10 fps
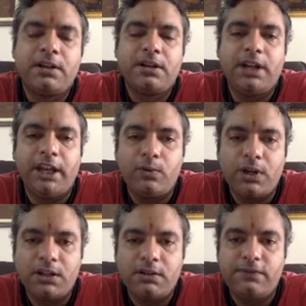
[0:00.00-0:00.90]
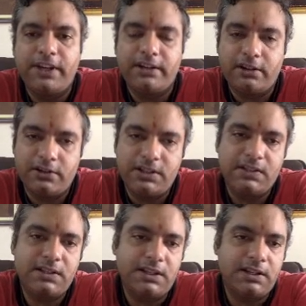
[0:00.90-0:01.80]
A1 vector
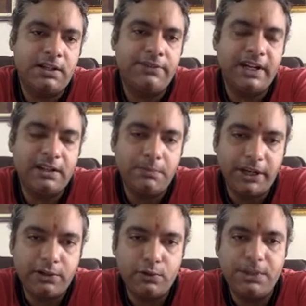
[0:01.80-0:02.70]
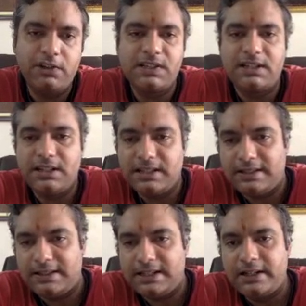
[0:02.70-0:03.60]
is divided by 2 because it is in the
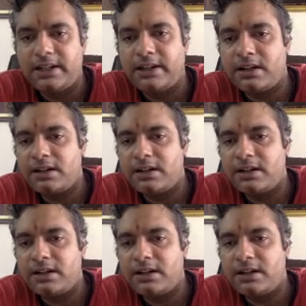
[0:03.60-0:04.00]
center,